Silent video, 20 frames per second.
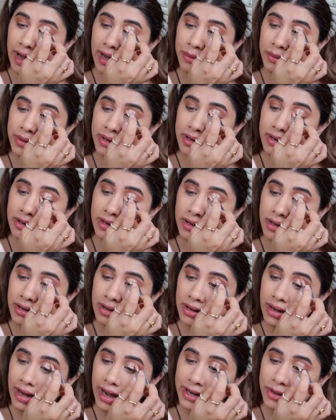I
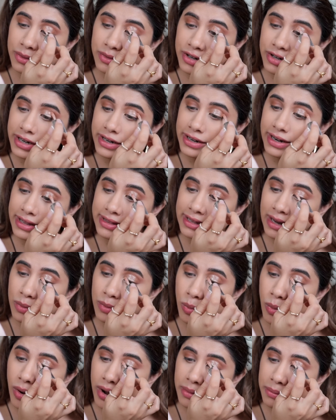don't regret
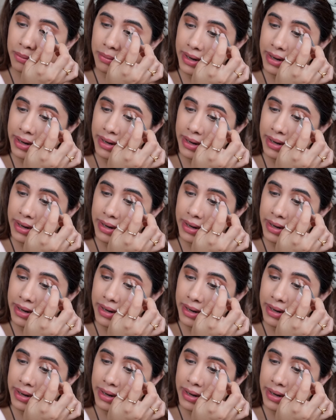that one